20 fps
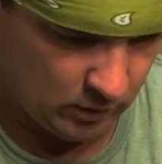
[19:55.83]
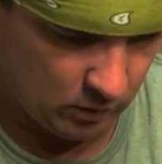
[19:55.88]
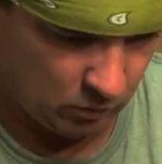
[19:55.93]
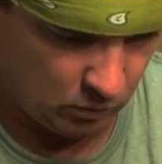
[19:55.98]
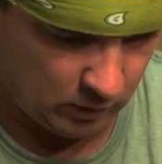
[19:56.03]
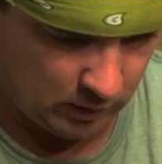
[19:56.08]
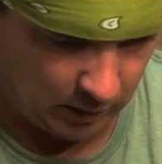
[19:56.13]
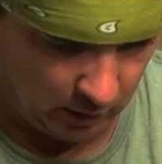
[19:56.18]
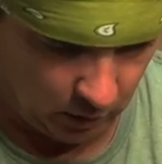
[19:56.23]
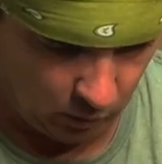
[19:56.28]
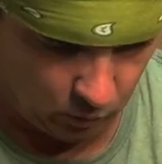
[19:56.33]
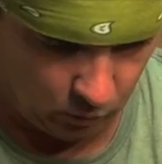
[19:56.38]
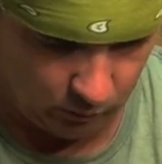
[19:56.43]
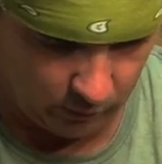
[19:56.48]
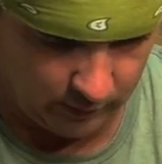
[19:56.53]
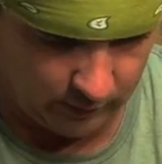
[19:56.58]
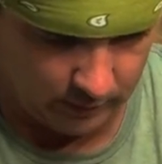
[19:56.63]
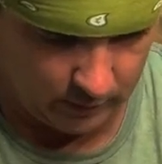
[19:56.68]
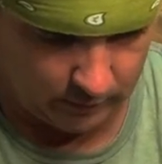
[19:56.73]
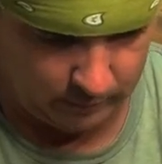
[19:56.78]
gonna call
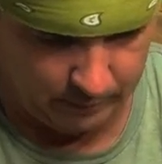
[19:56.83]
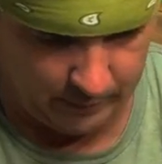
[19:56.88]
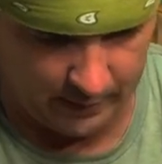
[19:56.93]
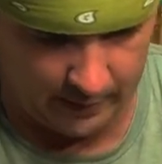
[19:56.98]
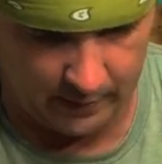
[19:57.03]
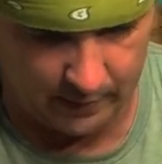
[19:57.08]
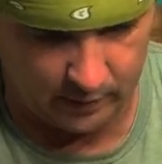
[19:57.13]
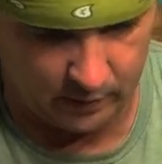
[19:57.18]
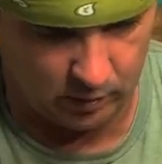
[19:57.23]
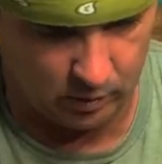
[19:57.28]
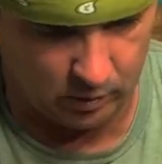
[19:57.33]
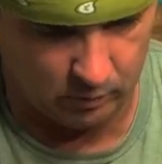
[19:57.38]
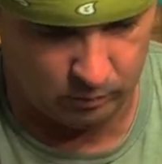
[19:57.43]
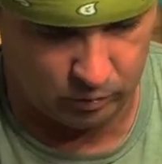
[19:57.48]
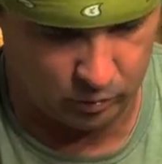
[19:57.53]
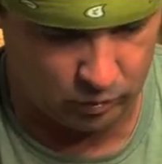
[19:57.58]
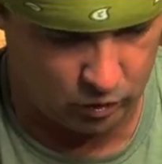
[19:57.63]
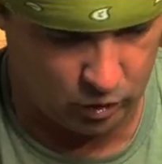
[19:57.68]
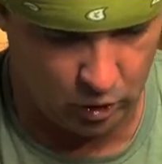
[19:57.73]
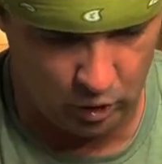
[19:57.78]
it patty
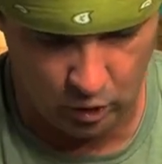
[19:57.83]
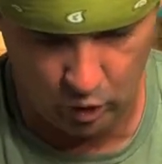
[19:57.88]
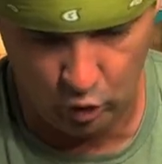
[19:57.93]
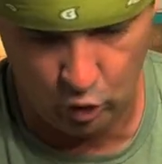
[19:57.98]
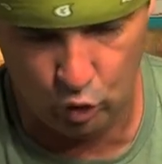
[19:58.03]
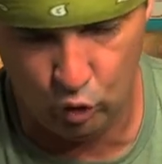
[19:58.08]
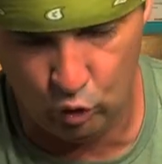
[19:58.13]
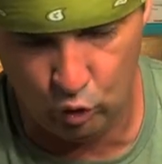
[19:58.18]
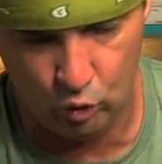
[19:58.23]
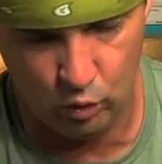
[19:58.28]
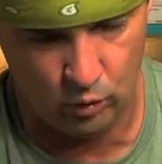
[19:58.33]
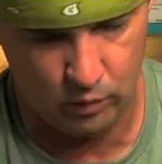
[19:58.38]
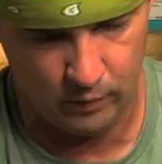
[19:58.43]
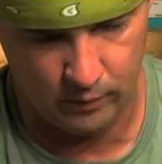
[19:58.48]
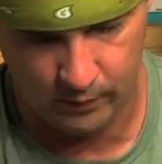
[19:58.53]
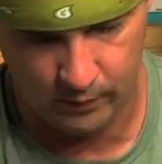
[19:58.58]
number two.